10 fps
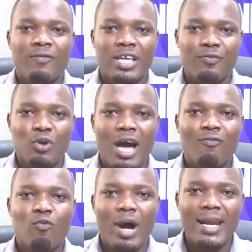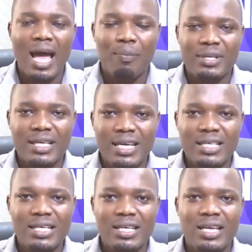If you have one
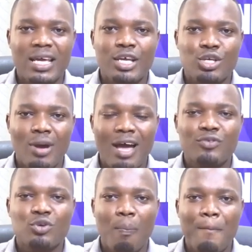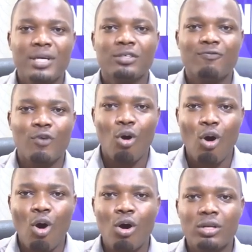application, you have to build for
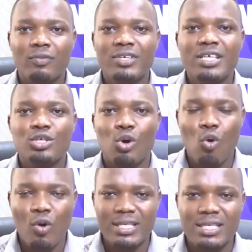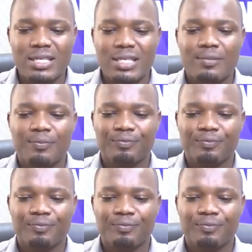all of these OSs.